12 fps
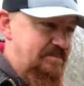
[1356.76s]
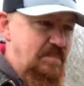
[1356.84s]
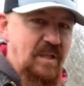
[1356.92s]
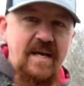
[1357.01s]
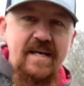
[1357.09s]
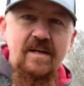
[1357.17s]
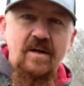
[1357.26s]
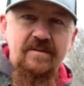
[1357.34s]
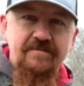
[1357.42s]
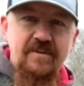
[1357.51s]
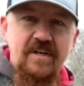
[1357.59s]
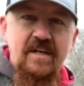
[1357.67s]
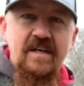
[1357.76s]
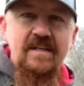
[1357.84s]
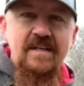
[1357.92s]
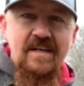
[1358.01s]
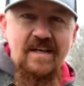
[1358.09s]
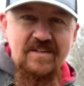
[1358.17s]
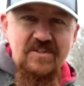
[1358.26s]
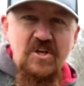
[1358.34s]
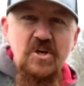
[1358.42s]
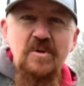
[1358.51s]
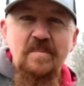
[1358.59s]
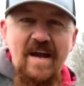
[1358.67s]
blade on the front and
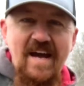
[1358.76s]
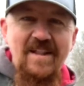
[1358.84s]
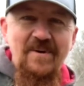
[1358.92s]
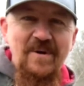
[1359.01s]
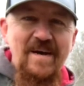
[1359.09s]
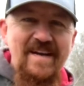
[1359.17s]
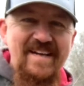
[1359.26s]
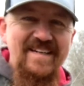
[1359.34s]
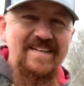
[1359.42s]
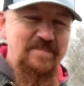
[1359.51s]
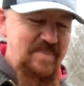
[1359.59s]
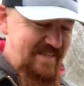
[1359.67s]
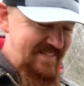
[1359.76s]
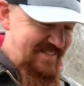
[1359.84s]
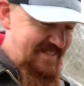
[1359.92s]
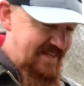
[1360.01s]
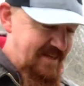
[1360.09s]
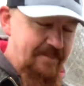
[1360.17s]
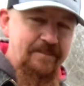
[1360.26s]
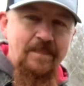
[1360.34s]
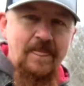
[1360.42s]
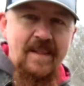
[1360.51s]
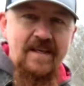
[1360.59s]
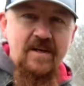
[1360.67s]
scoot them out of the way, but
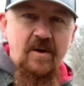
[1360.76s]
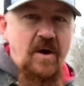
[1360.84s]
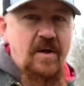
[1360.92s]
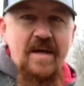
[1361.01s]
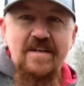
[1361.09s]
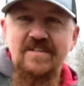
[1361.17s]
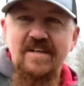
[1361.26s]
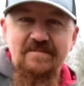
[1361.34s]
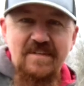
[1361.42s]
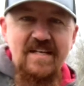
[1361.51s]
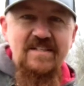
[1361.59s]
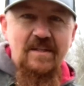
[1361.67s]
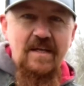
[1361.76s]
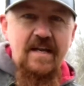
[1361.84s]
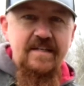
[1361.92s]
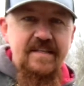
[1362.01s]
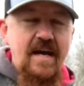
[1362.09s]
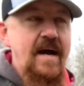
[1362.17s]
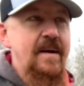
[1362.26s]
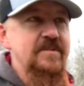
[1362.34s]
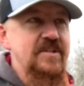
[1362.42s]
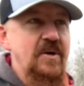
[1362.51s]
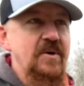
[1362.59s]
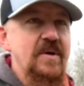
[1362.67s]
you know, all that stuff takes a lot of time,
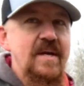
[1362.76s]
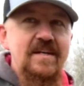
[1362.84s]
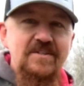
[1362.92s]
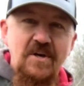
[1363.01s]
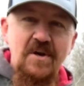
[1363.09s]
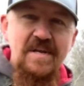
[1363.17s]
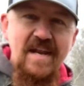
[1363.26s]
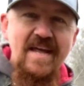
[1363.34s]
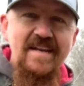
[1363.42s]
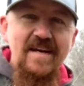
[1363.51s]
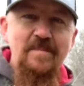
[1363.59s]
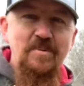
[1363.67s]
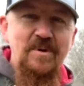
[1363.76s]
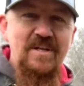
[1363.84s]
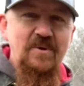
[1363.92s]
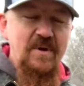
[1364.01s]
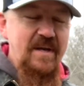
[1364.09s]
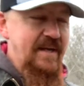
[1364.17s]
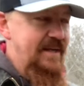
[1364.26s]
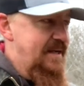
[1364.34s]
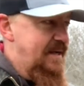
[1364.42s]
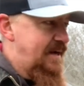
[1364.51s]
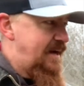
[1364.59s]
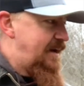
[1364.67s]
so started adding up pretty quick.
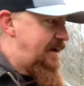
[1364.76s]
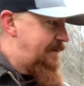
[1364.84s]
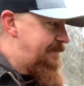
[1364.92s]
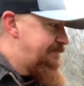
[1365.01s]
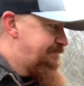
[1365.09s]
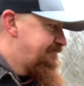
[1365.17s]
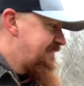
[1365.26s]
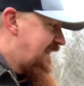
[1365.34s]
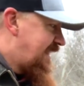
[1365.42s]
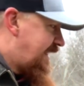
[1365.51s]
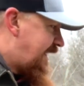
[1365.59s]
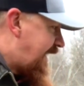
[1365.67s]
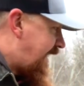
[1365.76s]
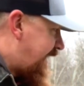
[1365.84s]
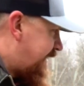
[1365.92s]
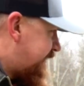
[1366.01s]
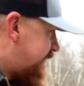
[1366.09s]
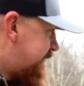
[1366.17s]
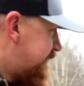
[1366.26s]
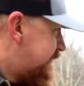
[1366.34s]
And